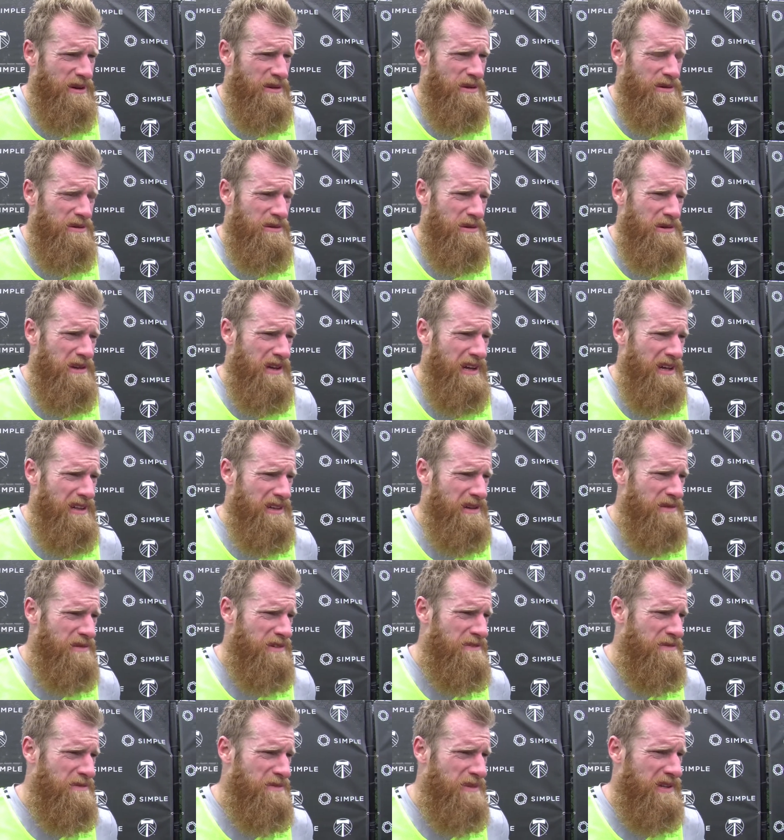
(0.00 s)
Well, we, I
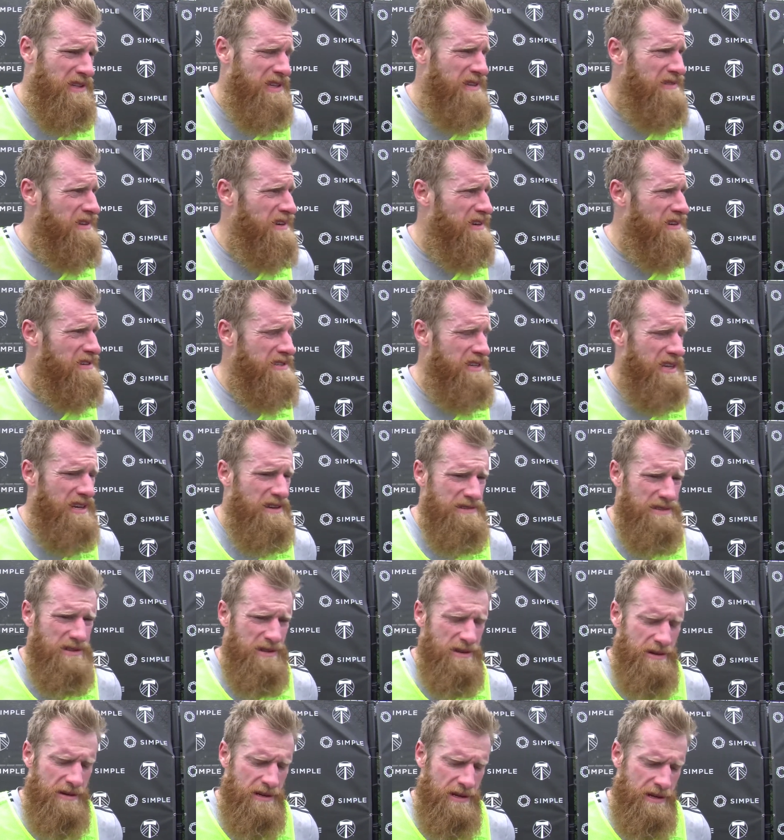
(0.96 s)
think we've believed in ourselves
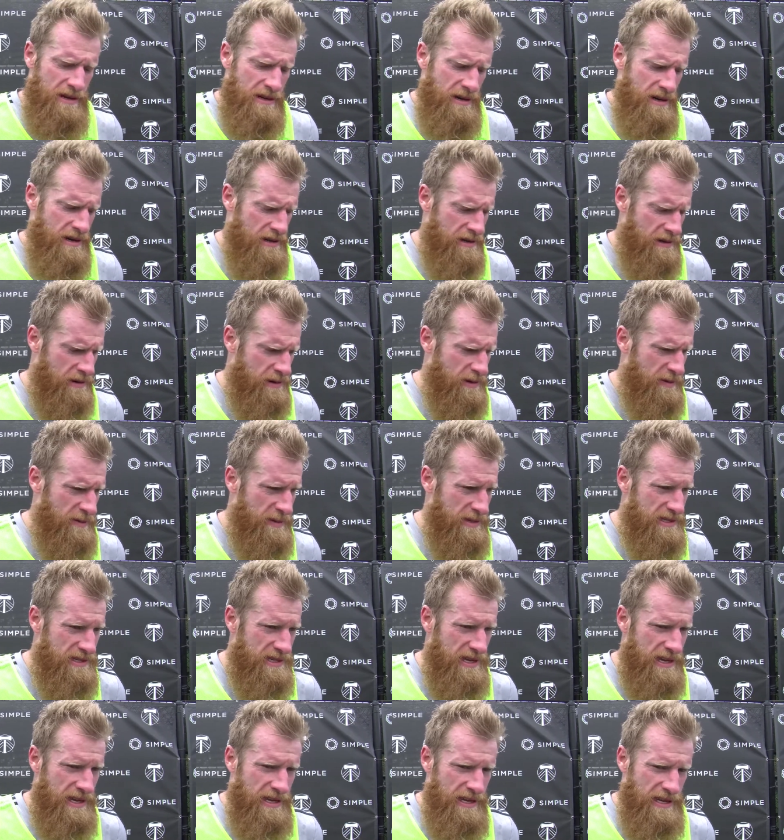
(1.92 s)
the whole year. I think we've been
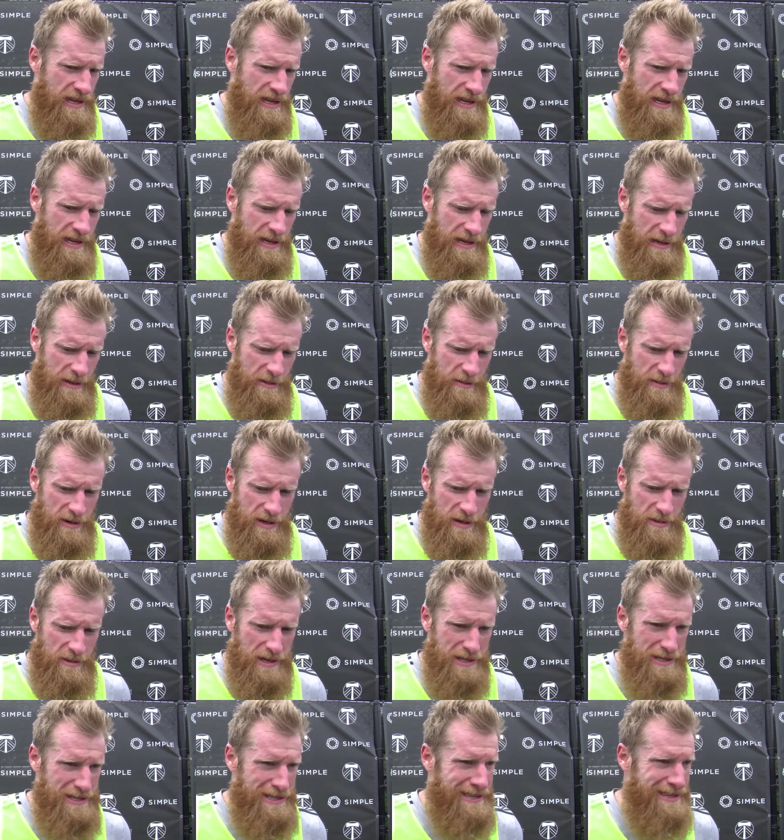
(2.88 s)
saying it pretty
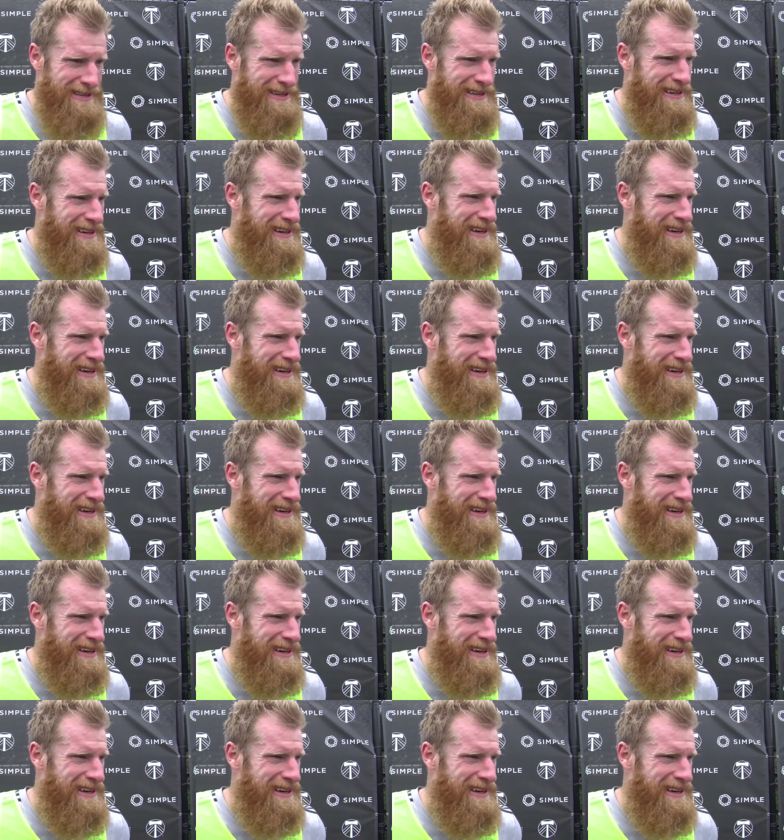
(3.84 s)
much